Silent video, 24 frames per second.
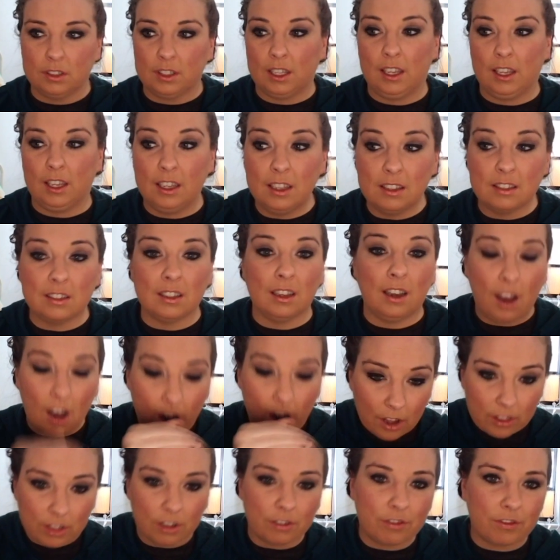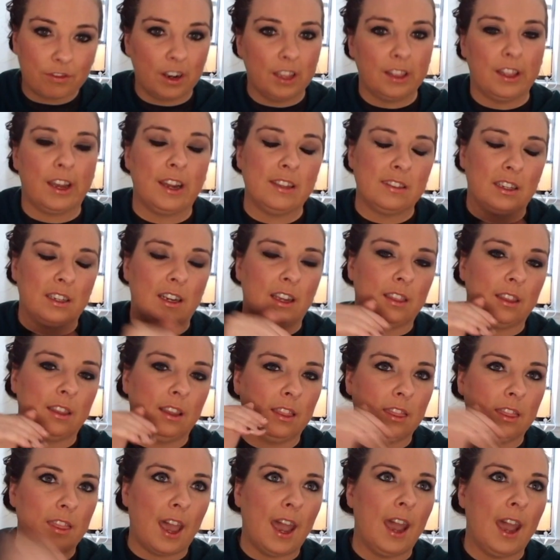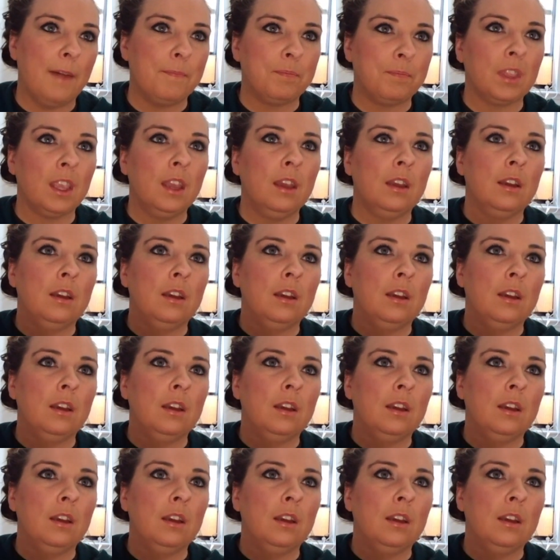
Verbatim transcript: Like he's on the front lines, and I think that